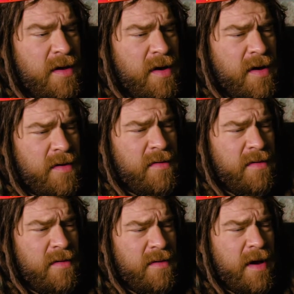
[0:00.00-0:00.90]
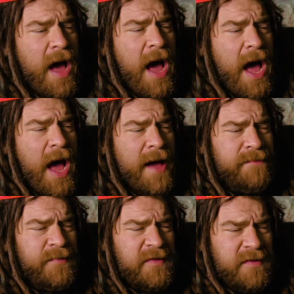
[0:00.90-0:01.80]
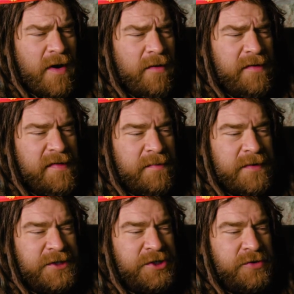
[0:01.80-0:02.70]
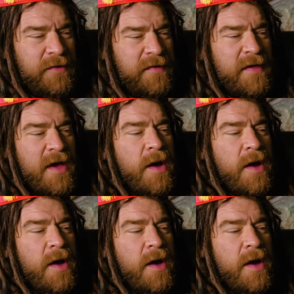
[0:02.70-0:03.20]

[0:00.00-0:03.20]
"Oh, I'm sorry," said Mrs. Jules.